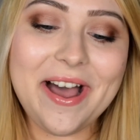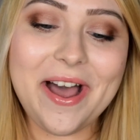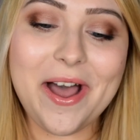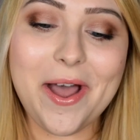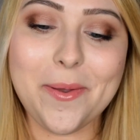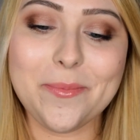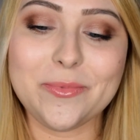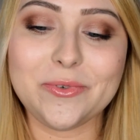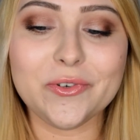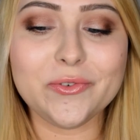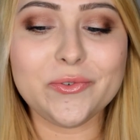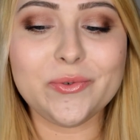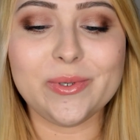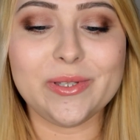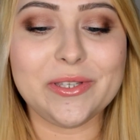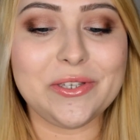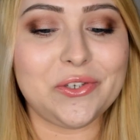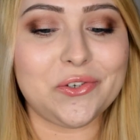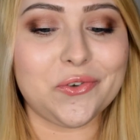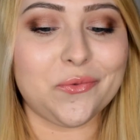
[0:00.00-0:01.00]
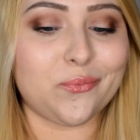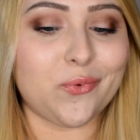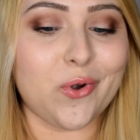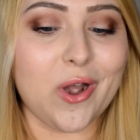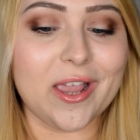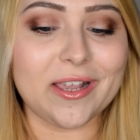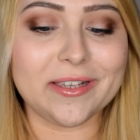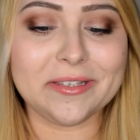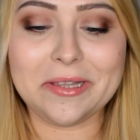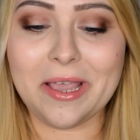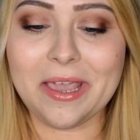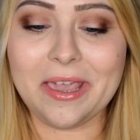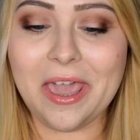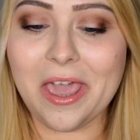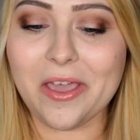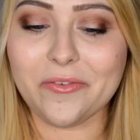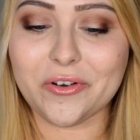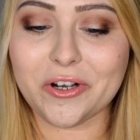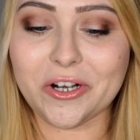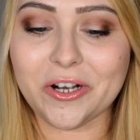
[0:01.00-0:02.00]
Don't really do pranks
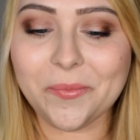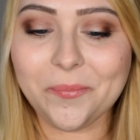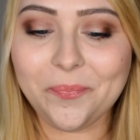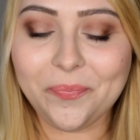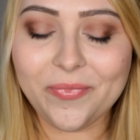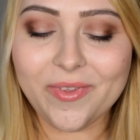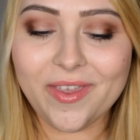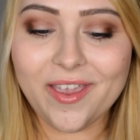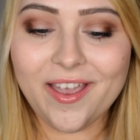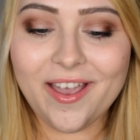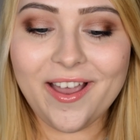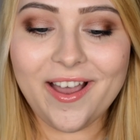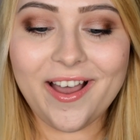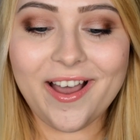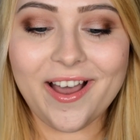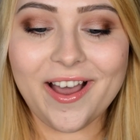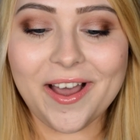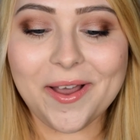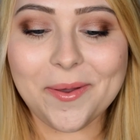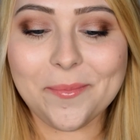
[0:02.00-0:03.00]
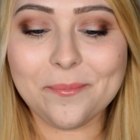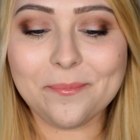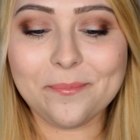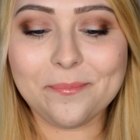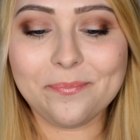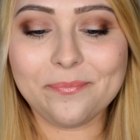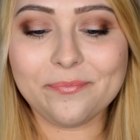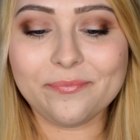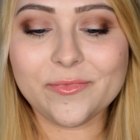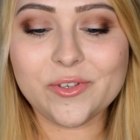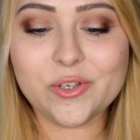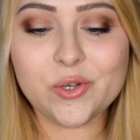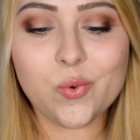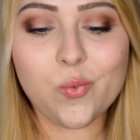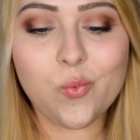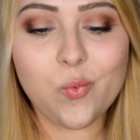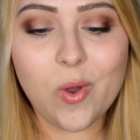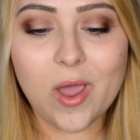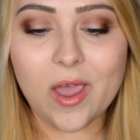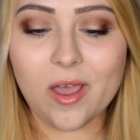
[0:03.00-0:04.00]
like ever.
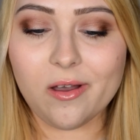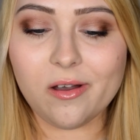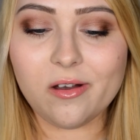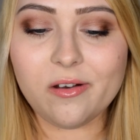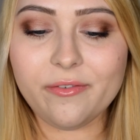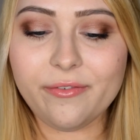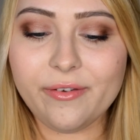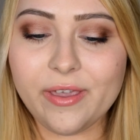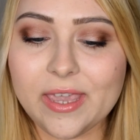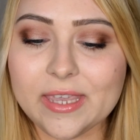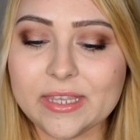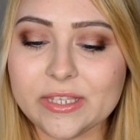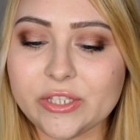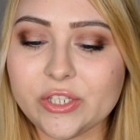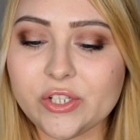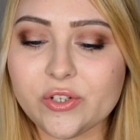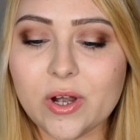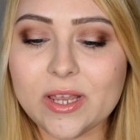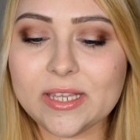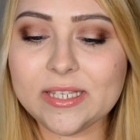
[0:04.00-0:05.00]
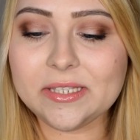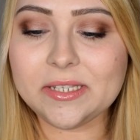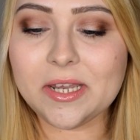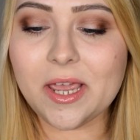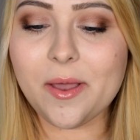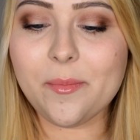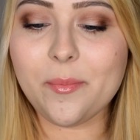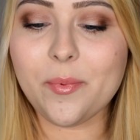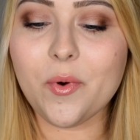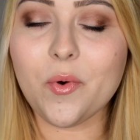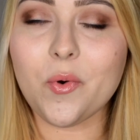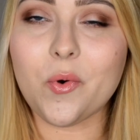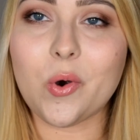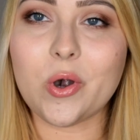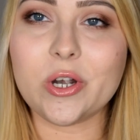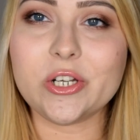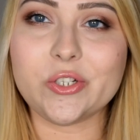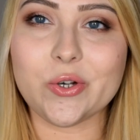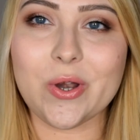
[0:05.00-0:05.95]
12 is dressed up or